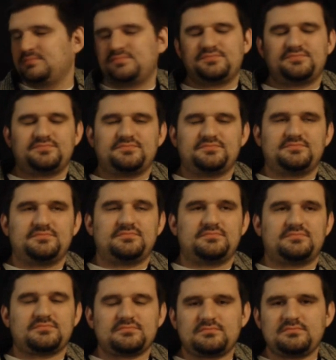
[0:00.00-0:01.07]

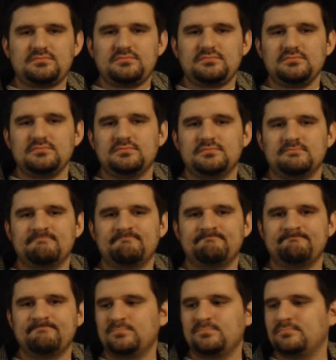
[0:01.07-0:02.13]

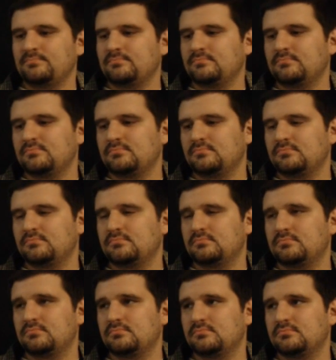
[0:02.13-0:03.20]

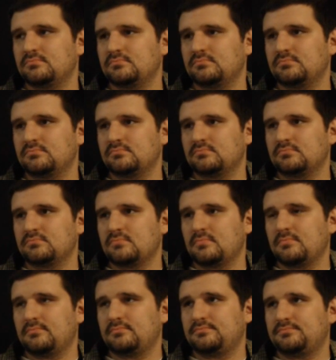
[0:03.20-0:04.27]

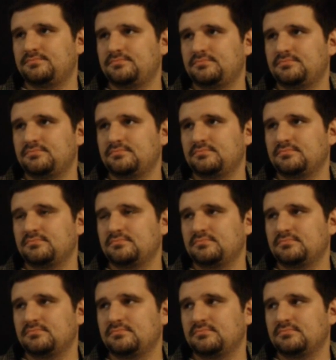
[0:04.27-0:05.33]

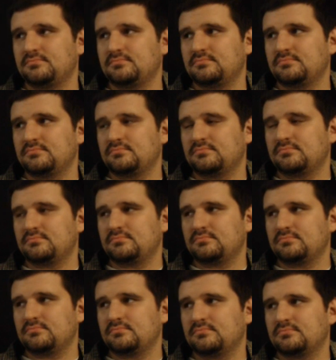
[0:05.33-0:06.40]

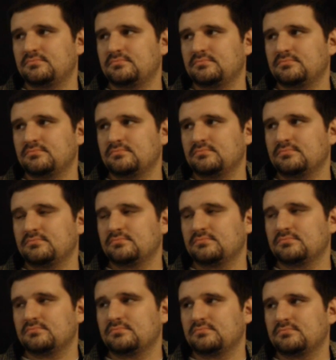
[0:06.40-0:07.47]

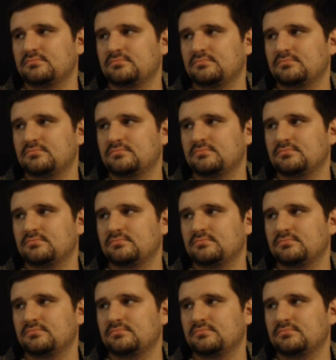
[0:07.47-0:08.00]
[no speech]